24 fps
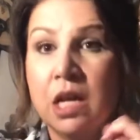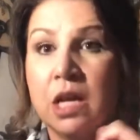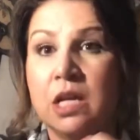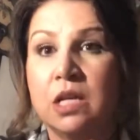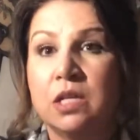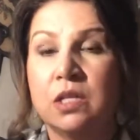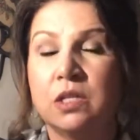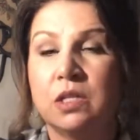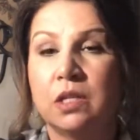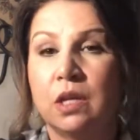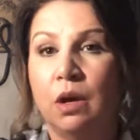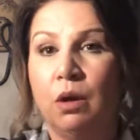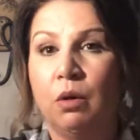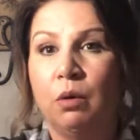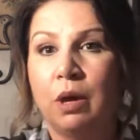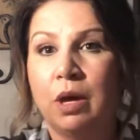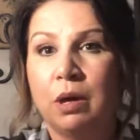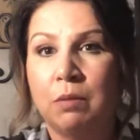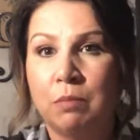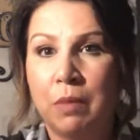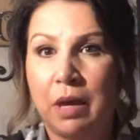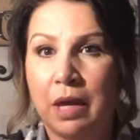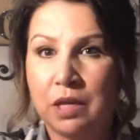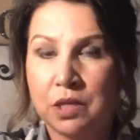so it
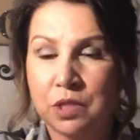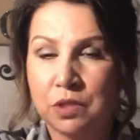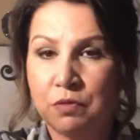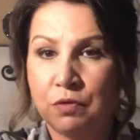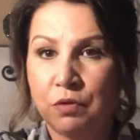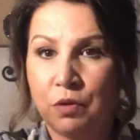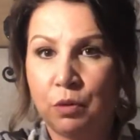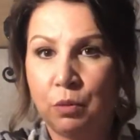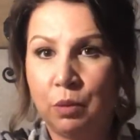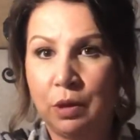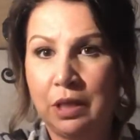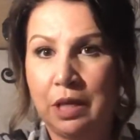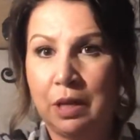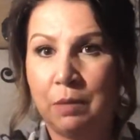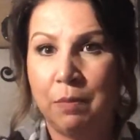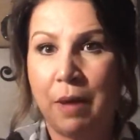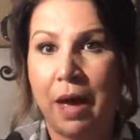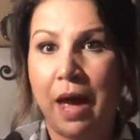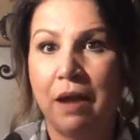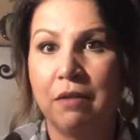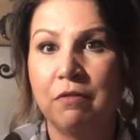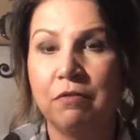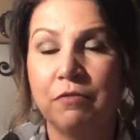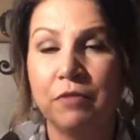makes for really
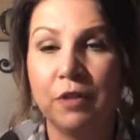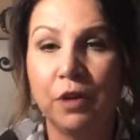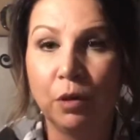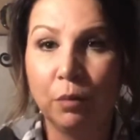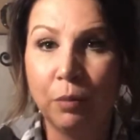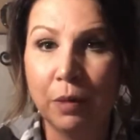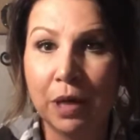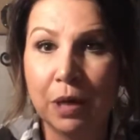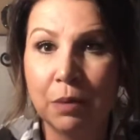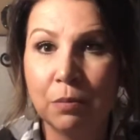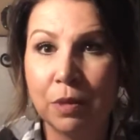bad filming,